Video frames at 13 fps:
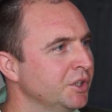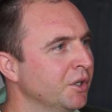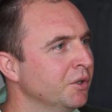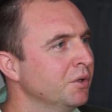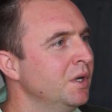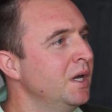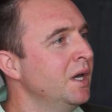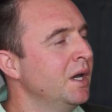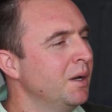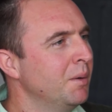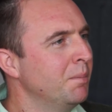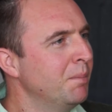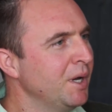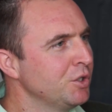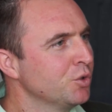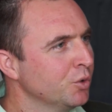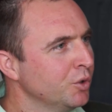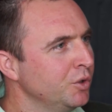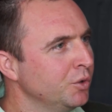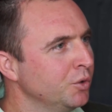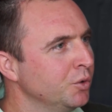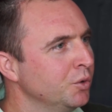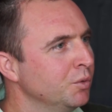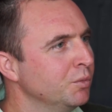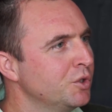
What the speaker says: So make sure you